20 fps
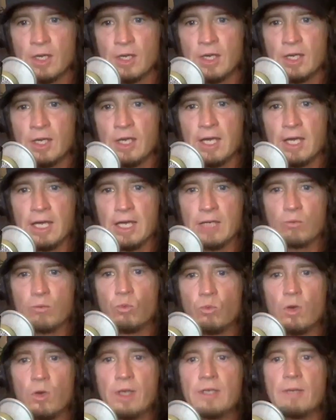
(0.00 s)
And
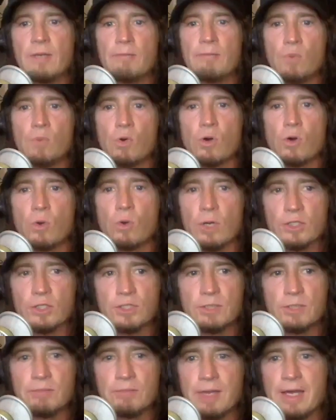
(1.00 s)
one more
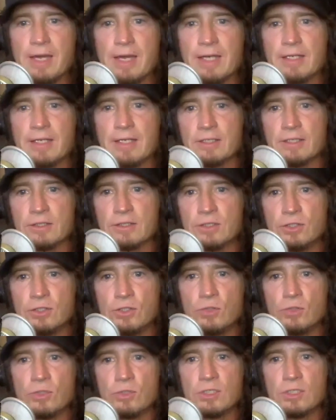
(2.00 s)
question, Mac. Do
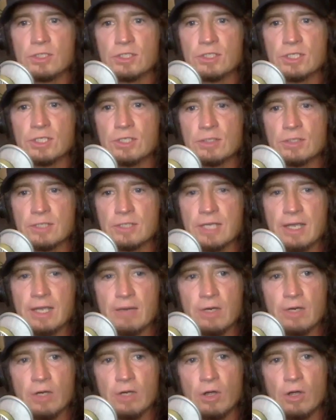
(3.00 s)
you conceal
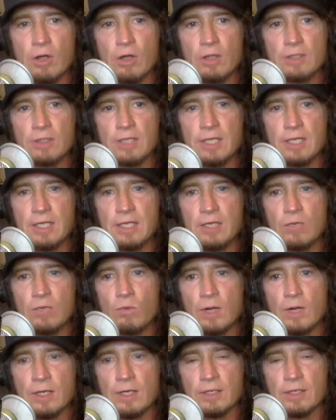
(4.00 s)
carry all day
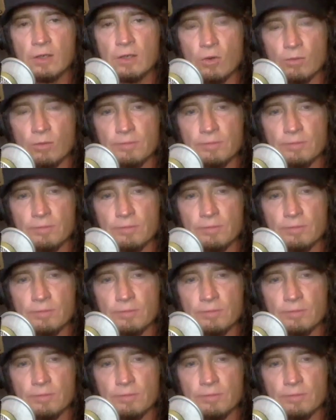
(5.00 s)
while at home?